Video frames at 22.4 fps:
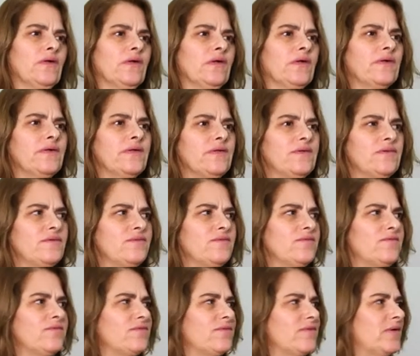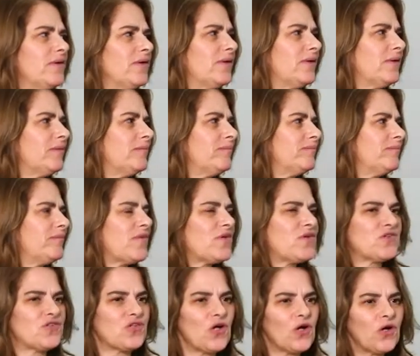kind of
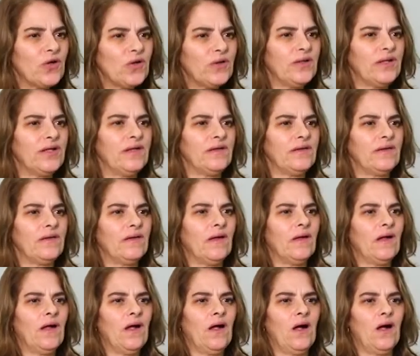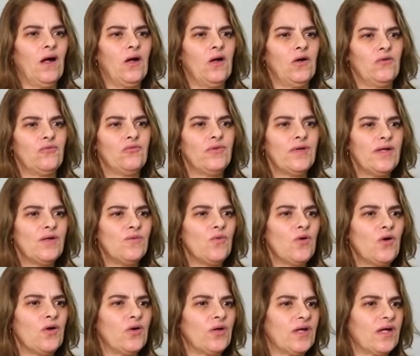churning,
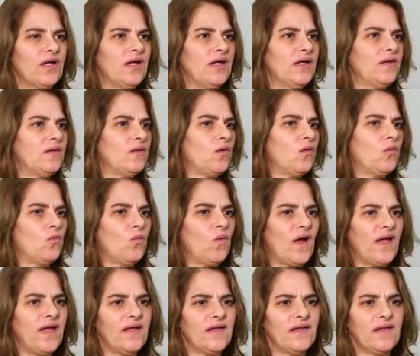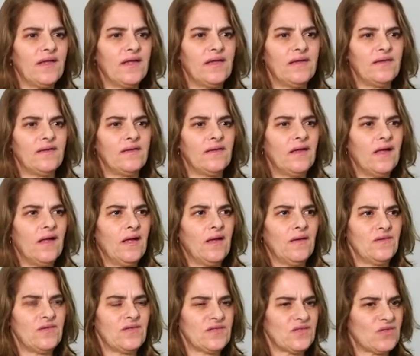reworking, awakening,
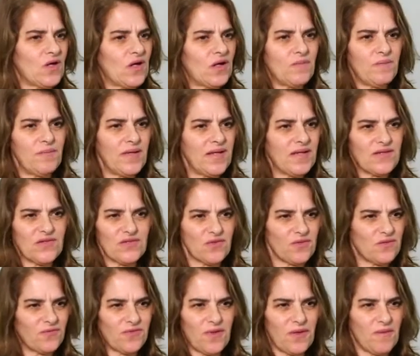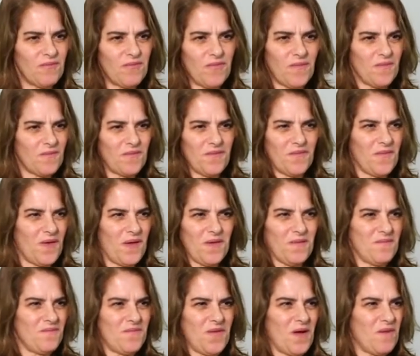just a big sort of
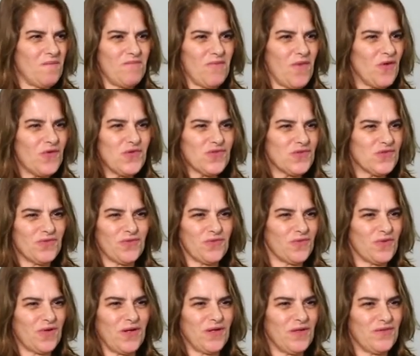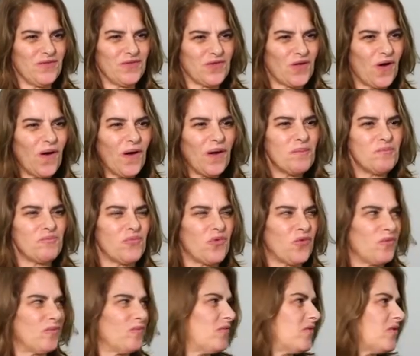emotional kind of time
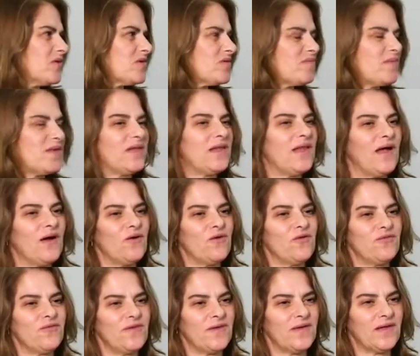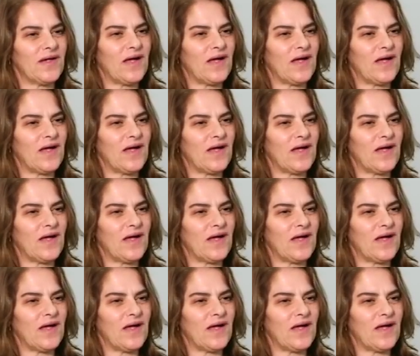bomb that's been let off in the